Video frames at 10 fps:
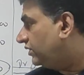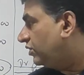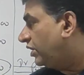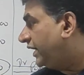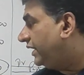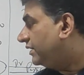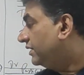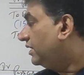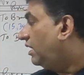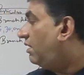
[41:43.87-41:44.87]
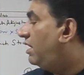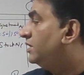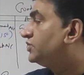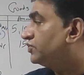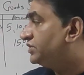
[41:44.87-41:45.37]
Got it?
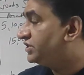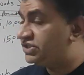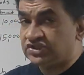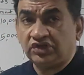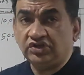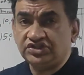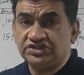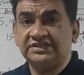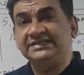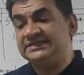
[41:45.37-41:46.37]
So this is closed.